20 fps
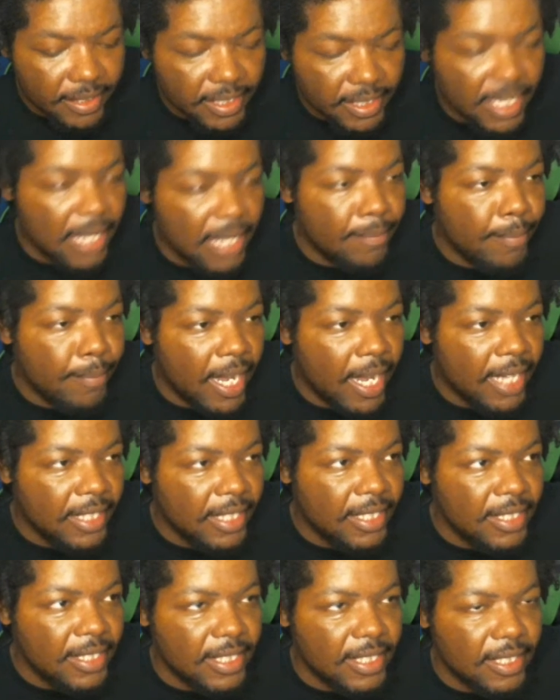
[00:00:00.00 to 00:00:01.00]
led by
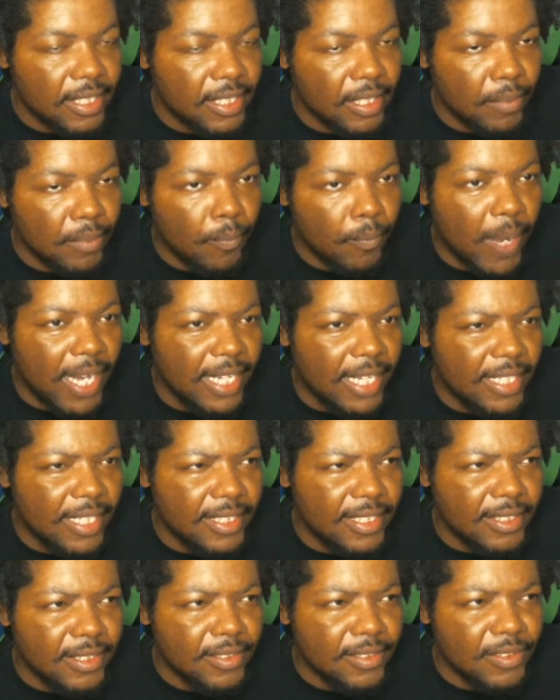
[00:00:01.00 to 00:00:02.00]
this white
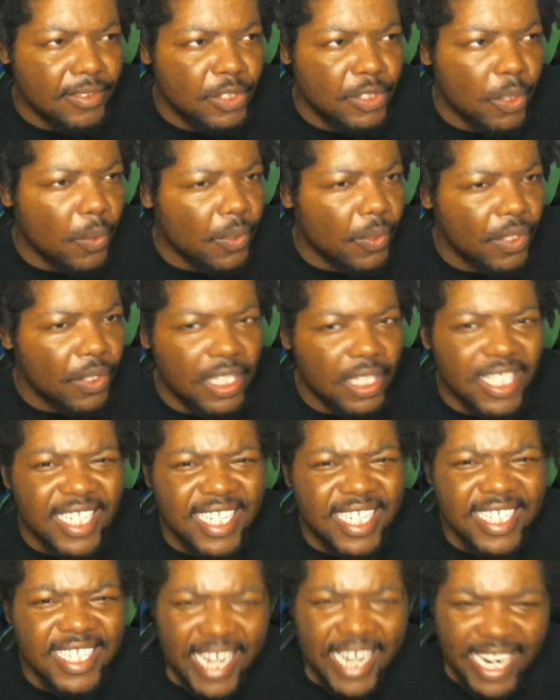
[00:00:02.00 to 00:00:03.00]
Joker
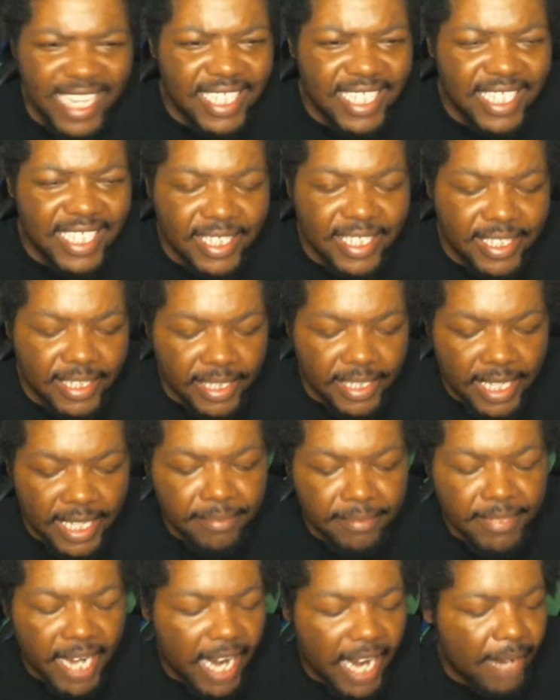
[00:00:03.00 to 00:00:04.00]
looking alien
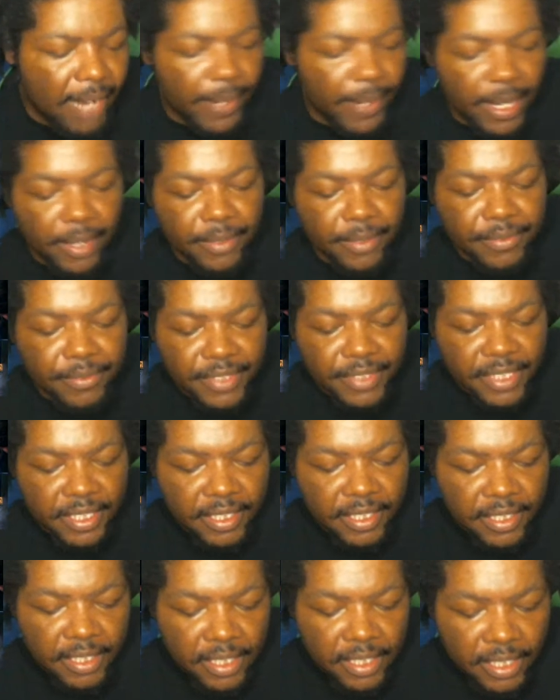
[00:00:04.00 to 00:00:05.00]
named Tyrell,
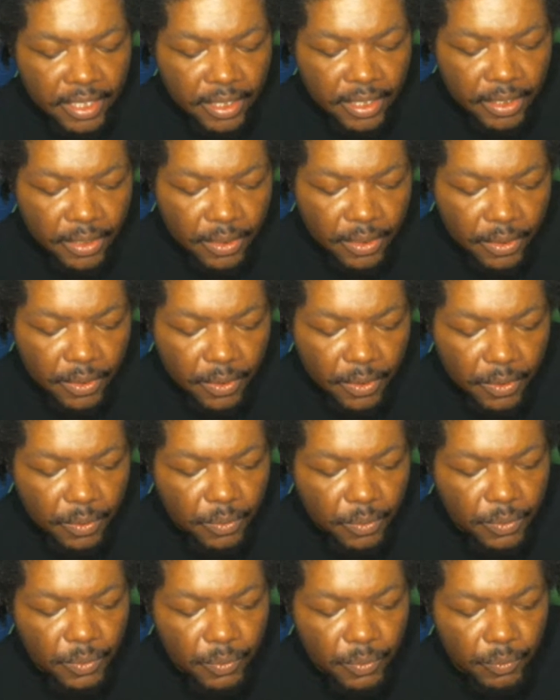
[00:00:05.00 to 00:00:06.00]

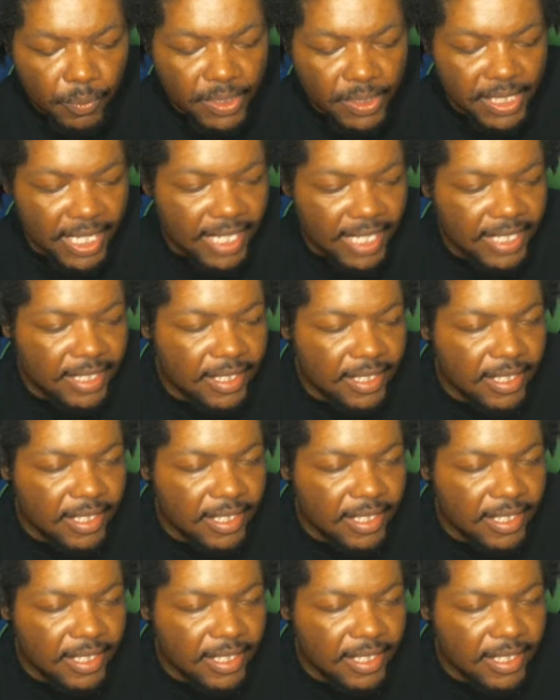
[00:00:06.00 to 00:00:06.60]
who was like a